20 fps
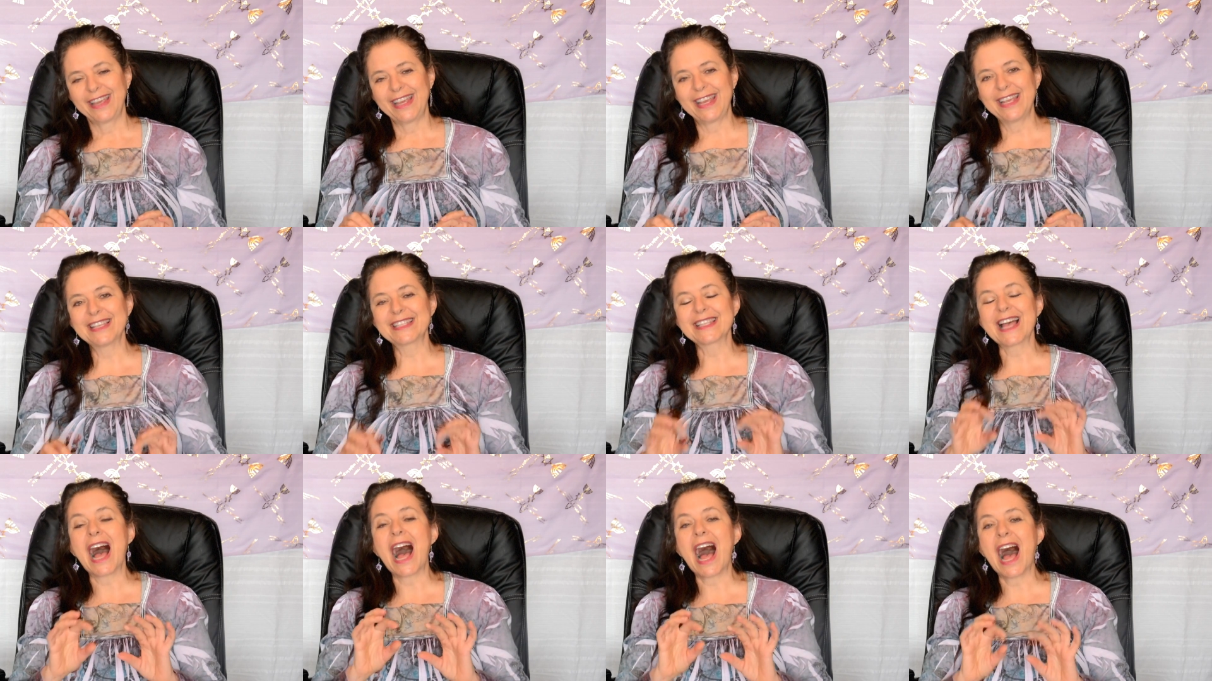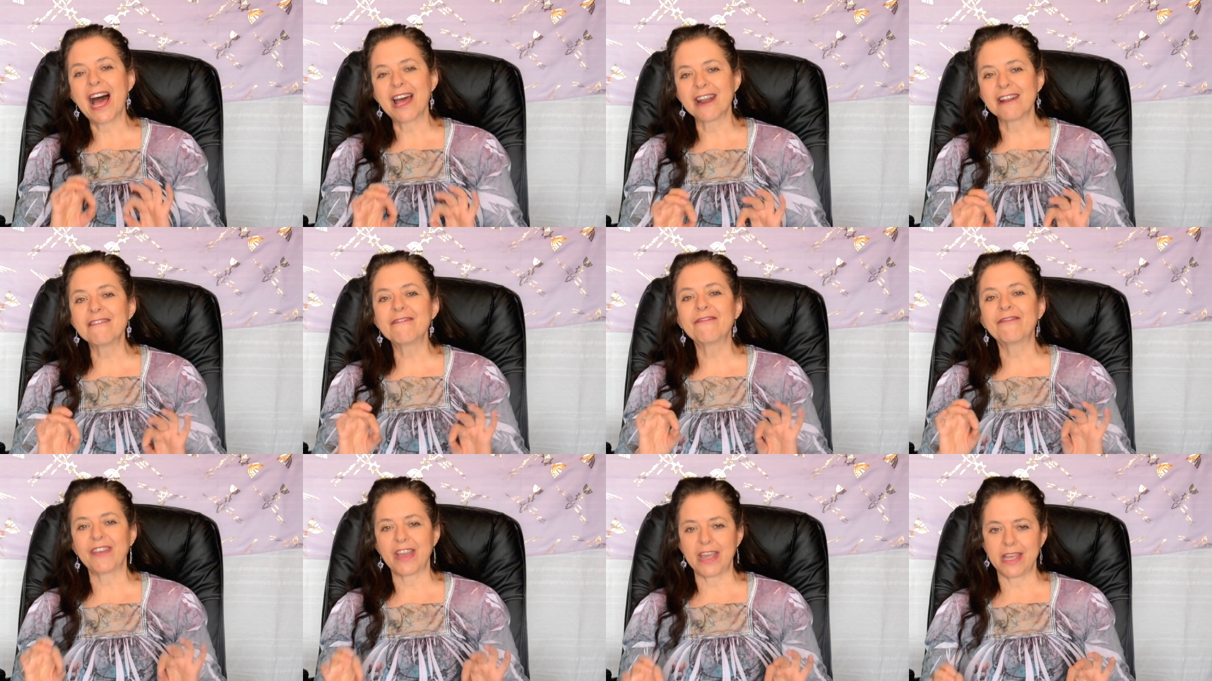is an
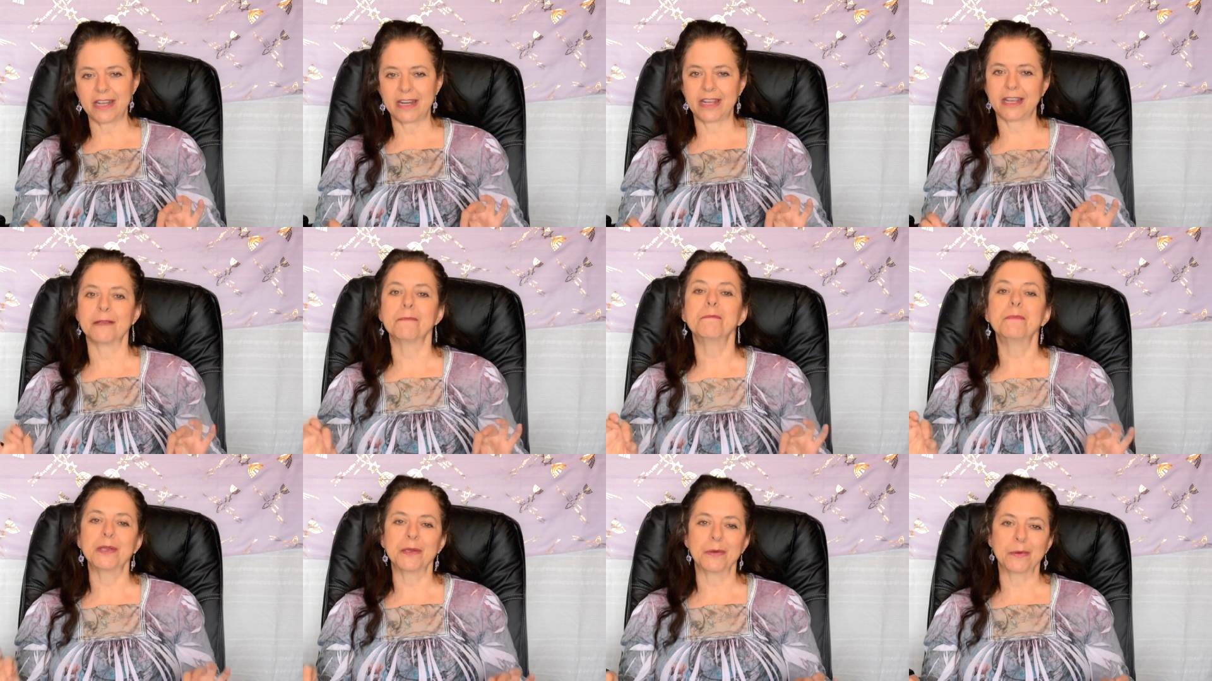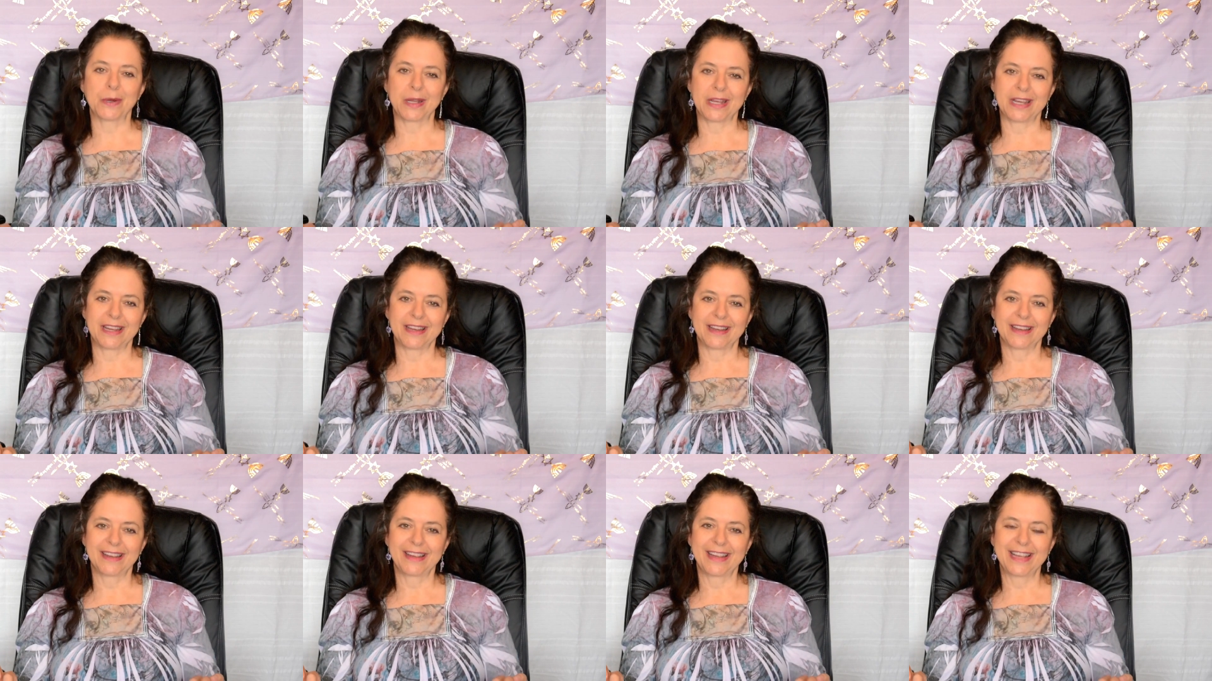unfading beauty.
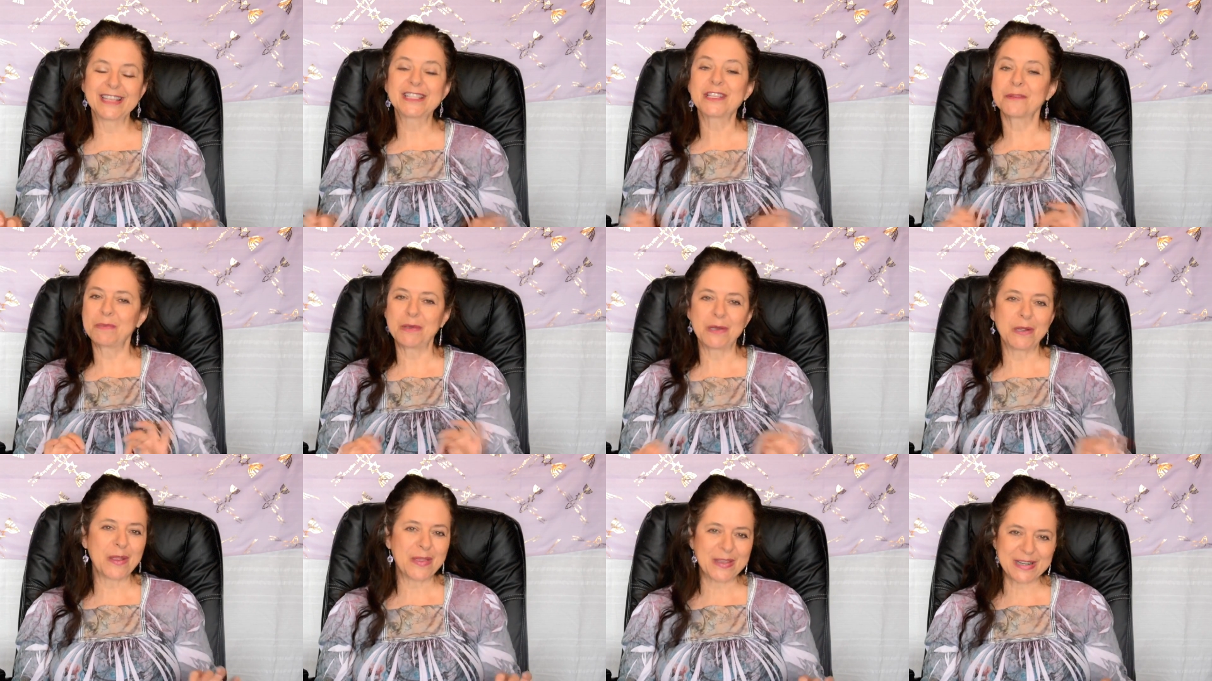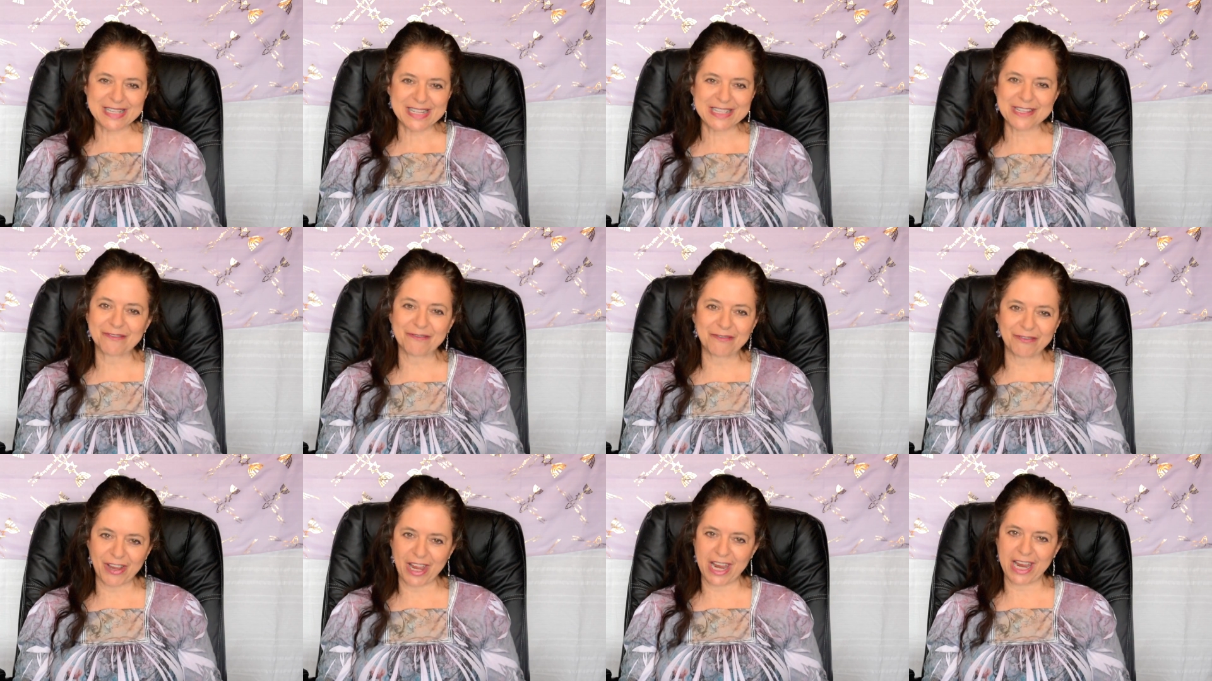It's a beauty that
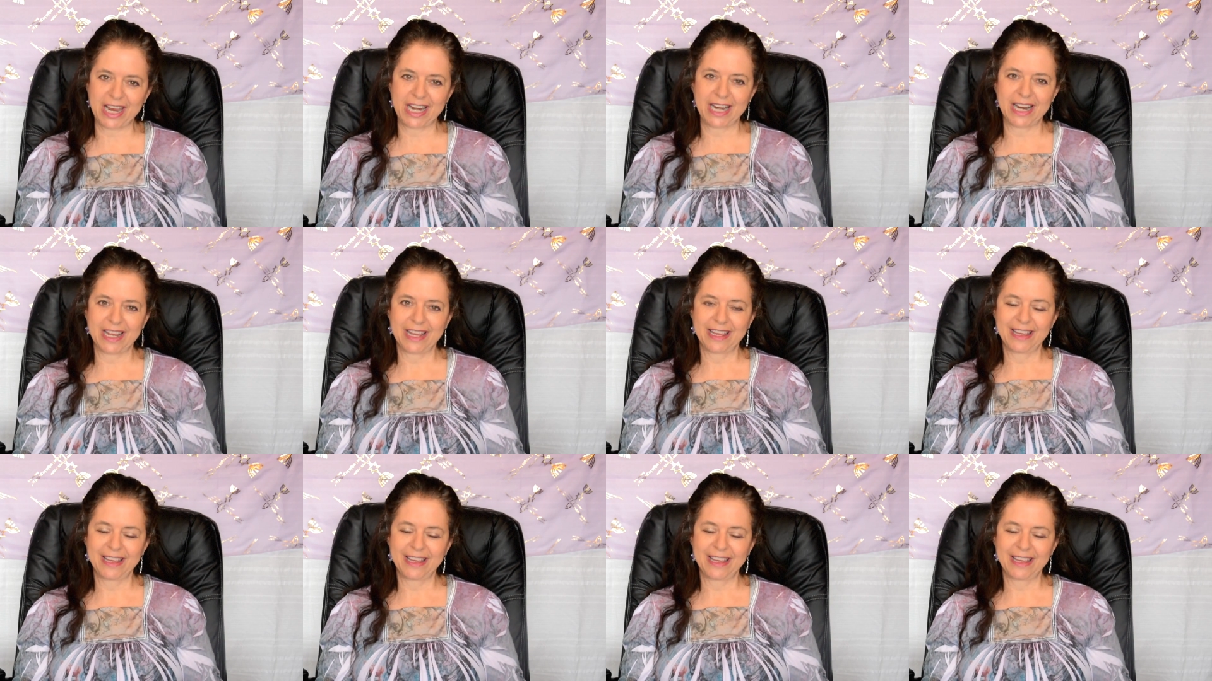doesn't fade.